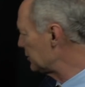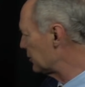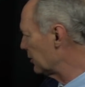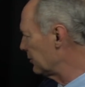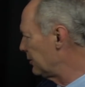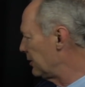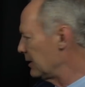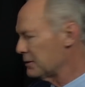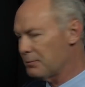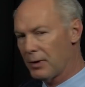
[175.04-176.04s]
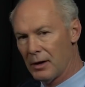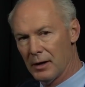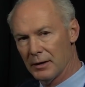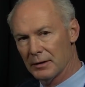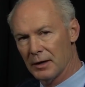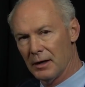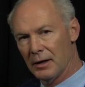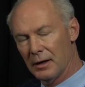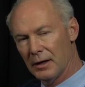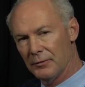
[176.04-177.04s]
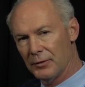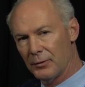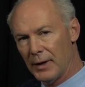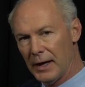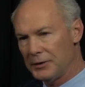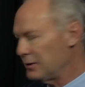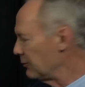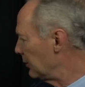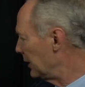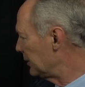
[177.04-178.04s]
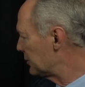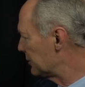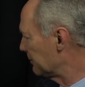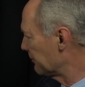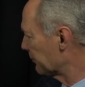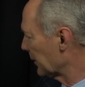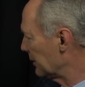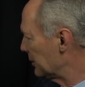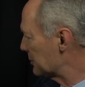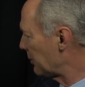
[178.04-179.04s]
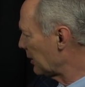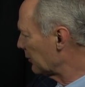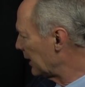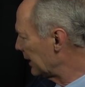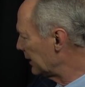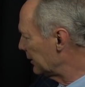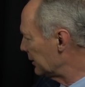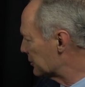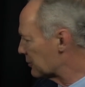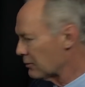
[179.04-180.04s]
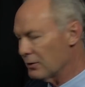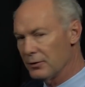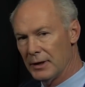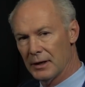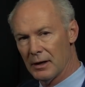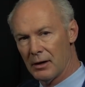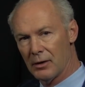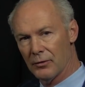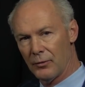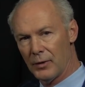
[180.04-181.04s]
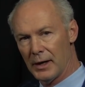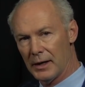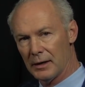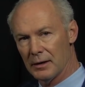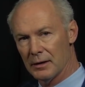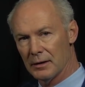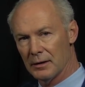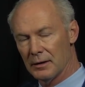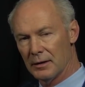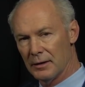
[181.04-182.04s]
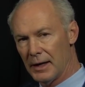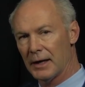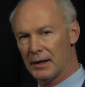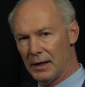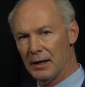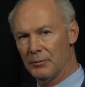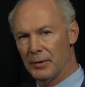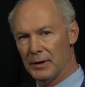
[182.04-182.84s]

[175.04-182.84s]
sure this part of the ratchet wrench, this part right here is screwed in all the way. That can